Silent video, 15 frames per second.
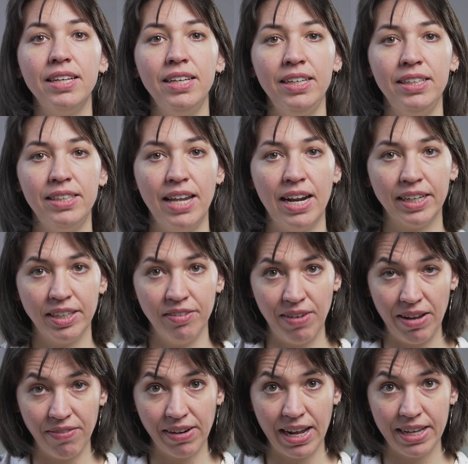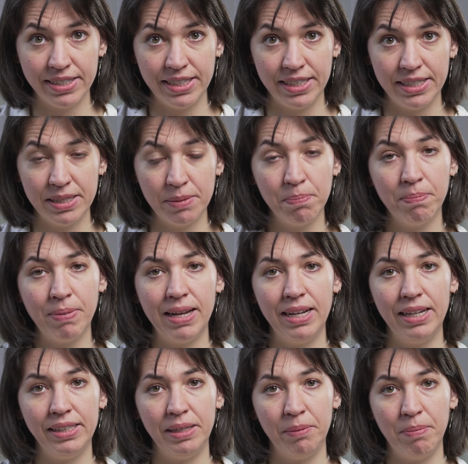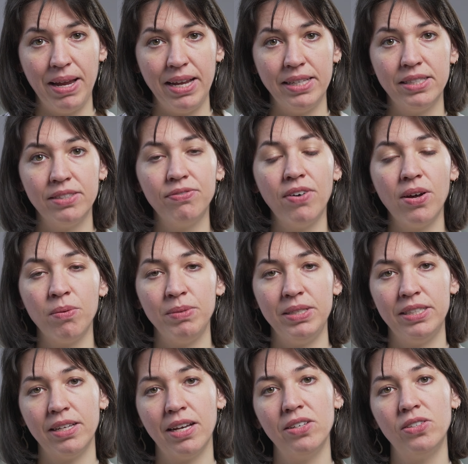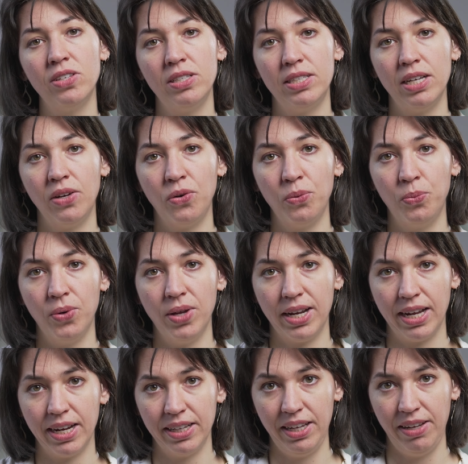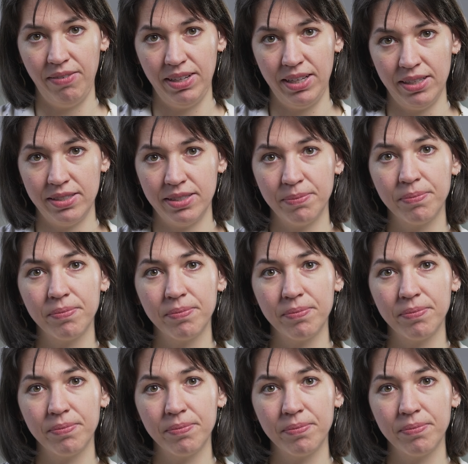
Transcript: interactive live classes, panel debates, forum discussions and group work activities.